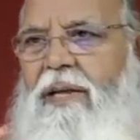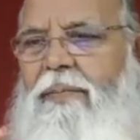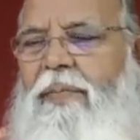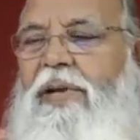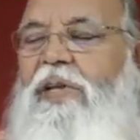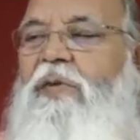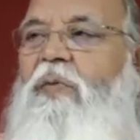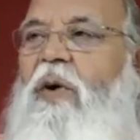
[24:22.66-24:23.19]

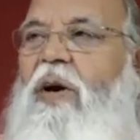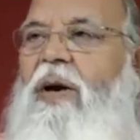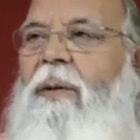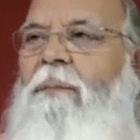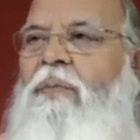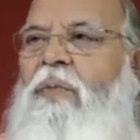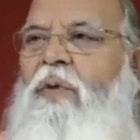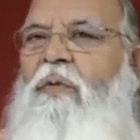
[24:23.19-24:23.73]
Means what?
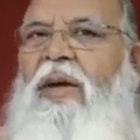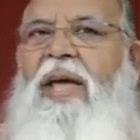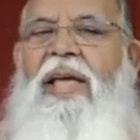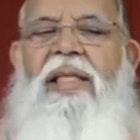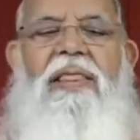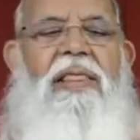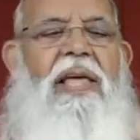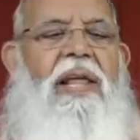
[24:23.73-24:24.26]

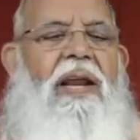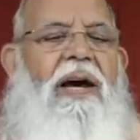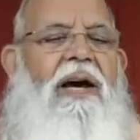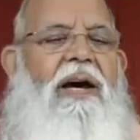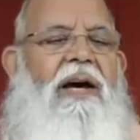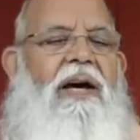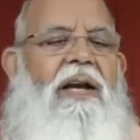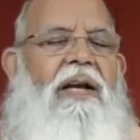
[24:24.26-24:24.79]
When there
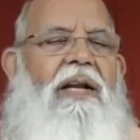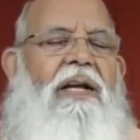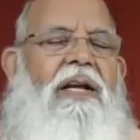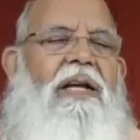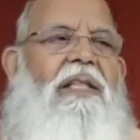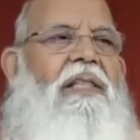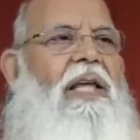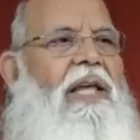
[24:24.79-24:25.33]
are
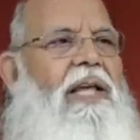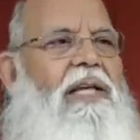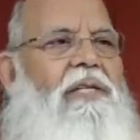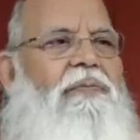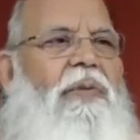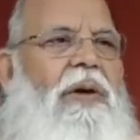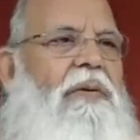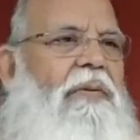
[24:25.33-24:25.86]
things
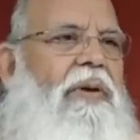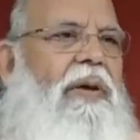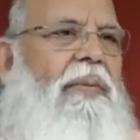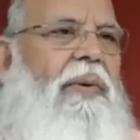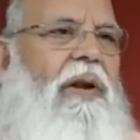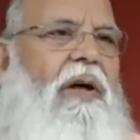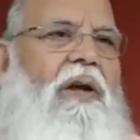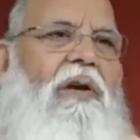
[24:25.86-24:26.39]

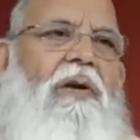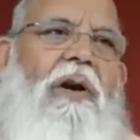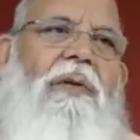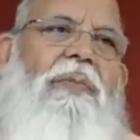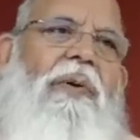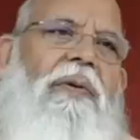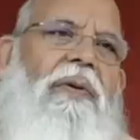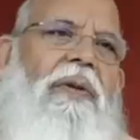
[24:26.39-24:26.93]
favorable or
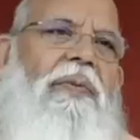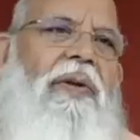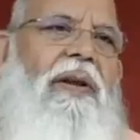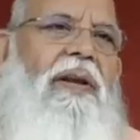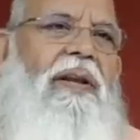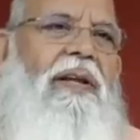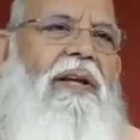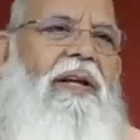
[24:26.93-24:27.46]
not
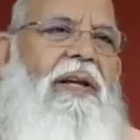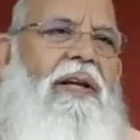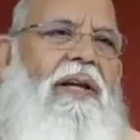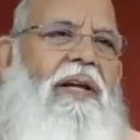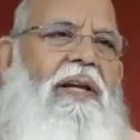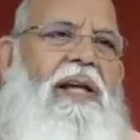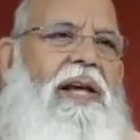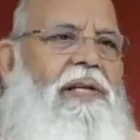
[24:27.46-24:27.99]
favorable,
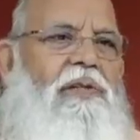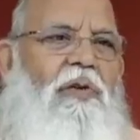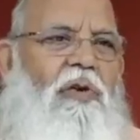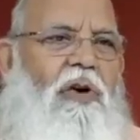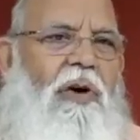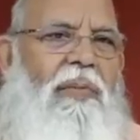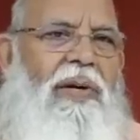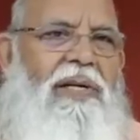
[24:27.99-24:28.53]
he has no
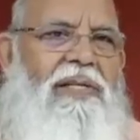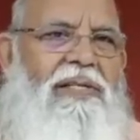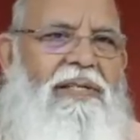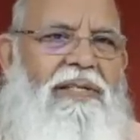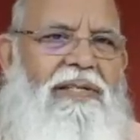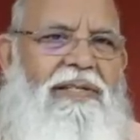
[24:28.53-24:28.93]
comments.